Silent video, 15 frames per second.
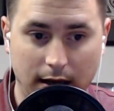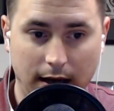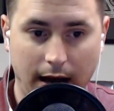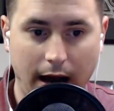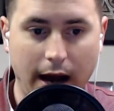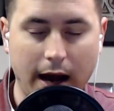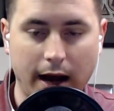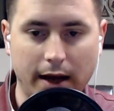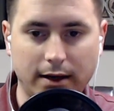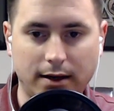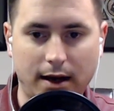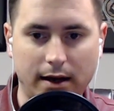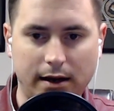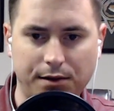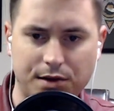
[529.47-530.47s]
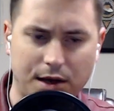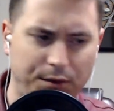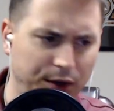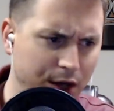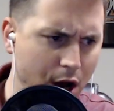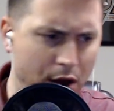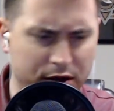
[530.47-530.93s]
And uh, he would say,
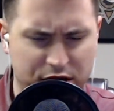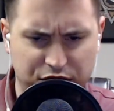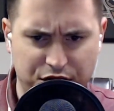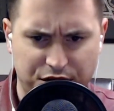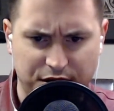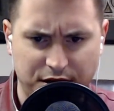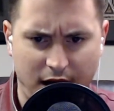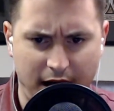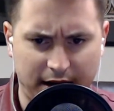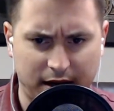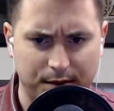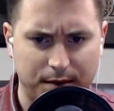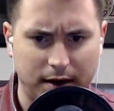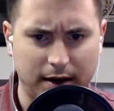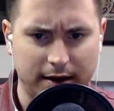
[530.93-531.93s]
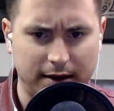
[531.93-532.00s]
well, no, it's just a document.